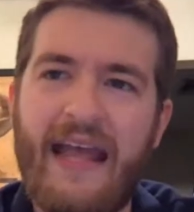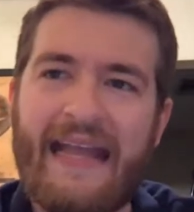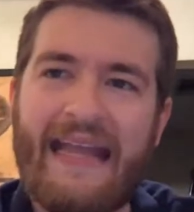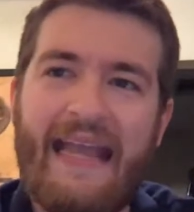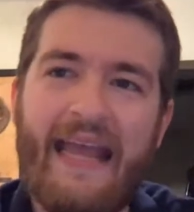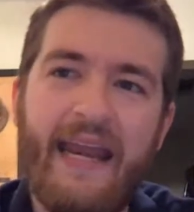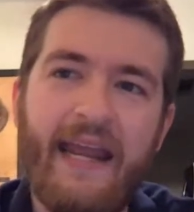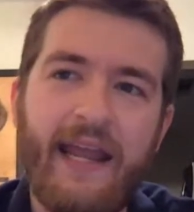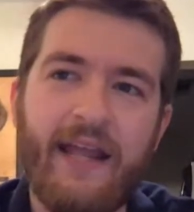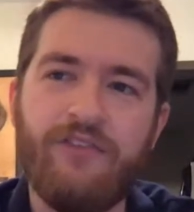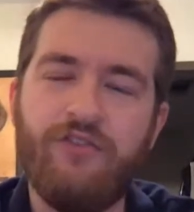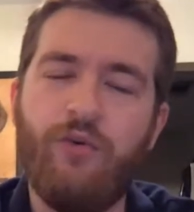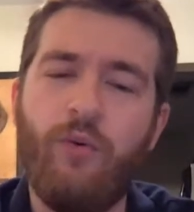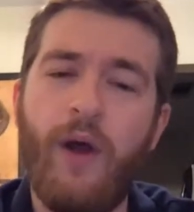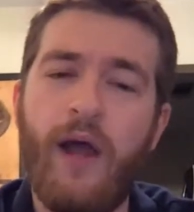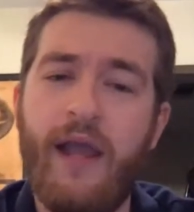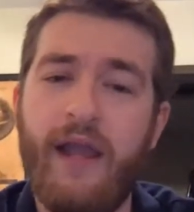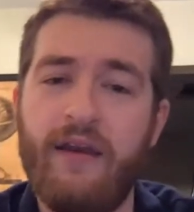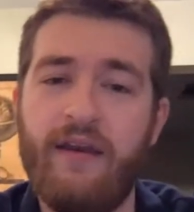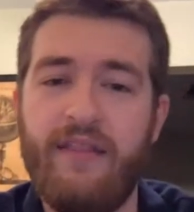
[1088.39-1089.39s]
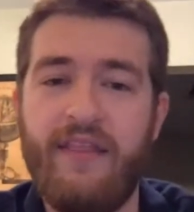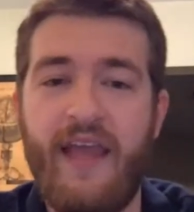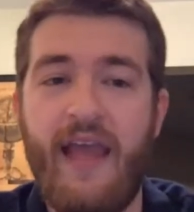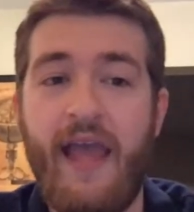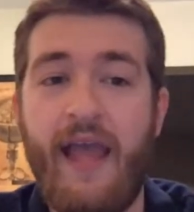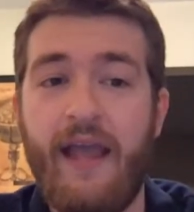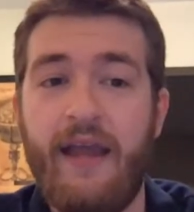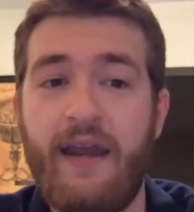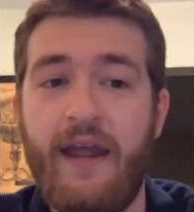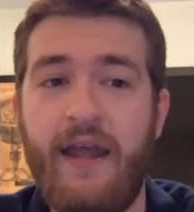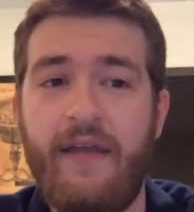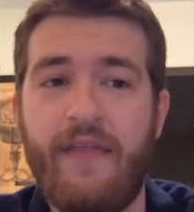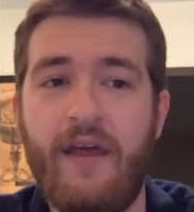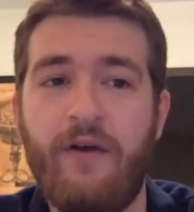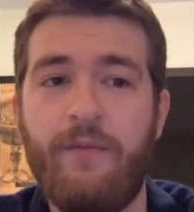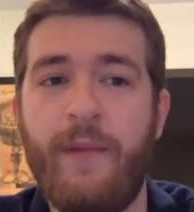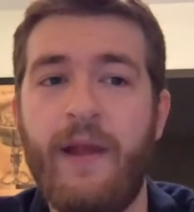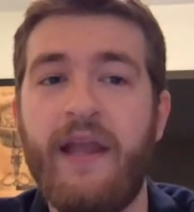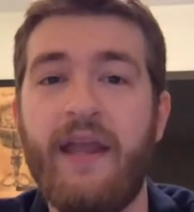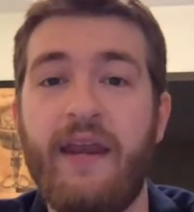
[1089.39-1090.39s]
getting its way into the ANA that
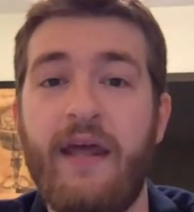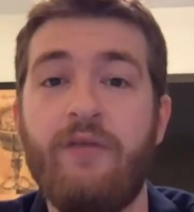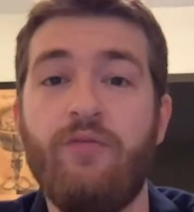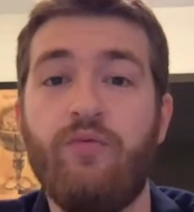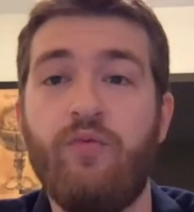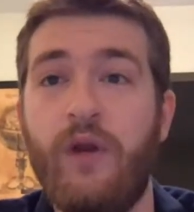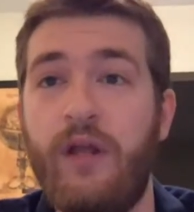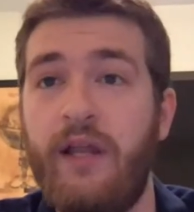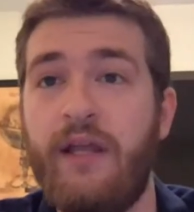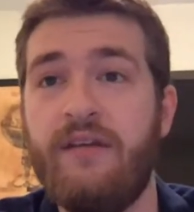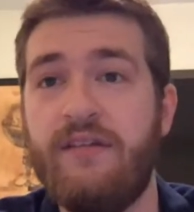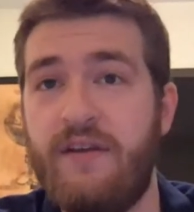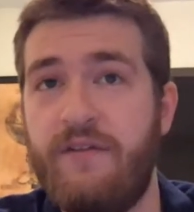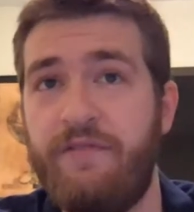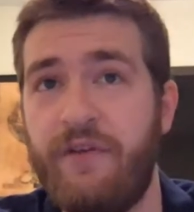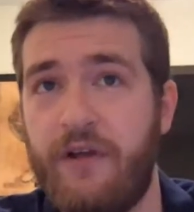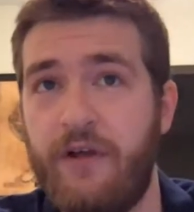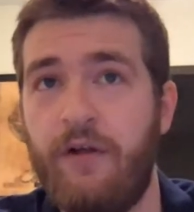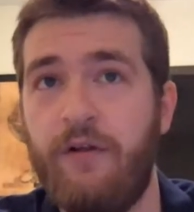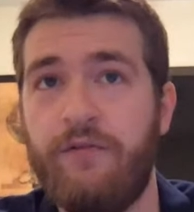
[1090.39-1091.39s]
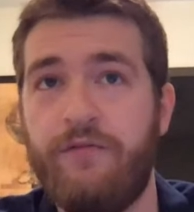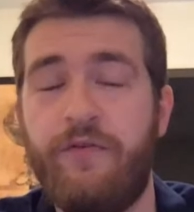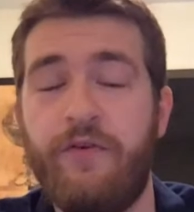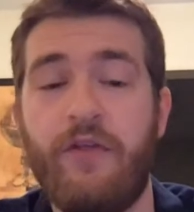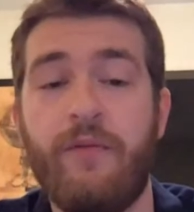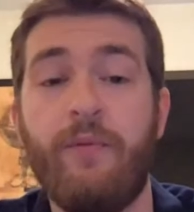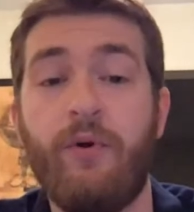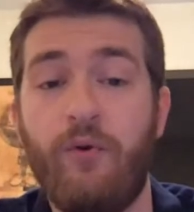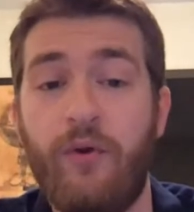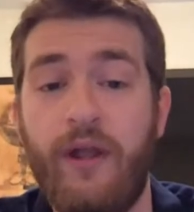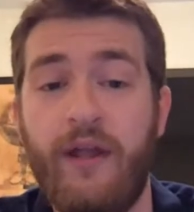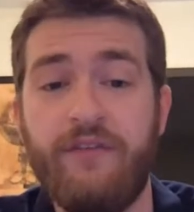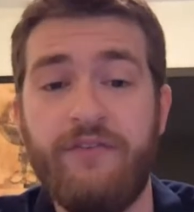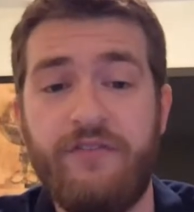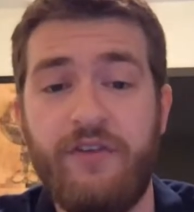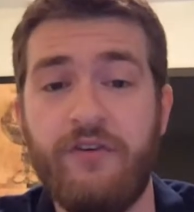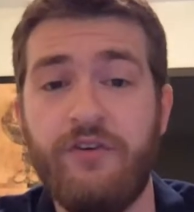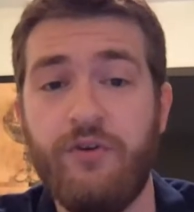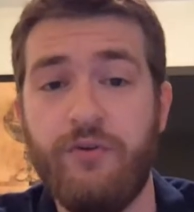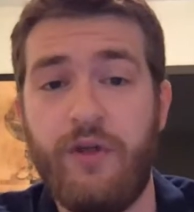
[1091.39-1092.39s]
are making it really difficult for the Marines
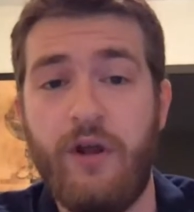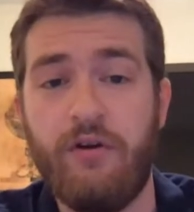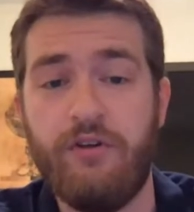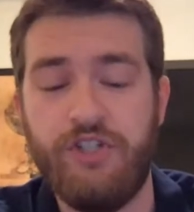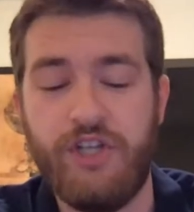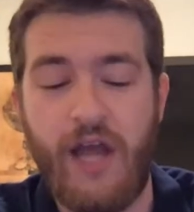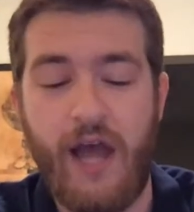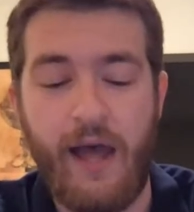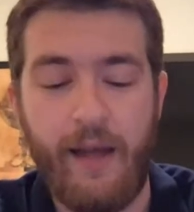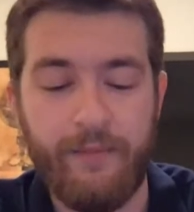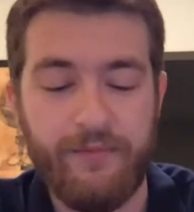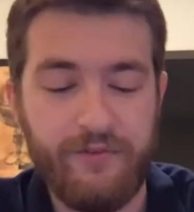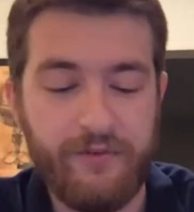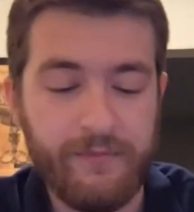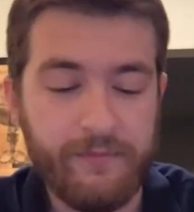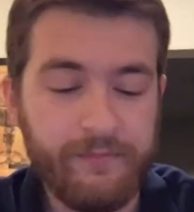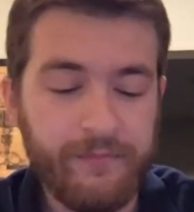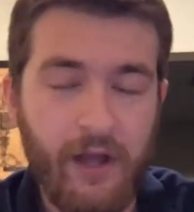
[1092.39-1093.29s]
to do their jobs.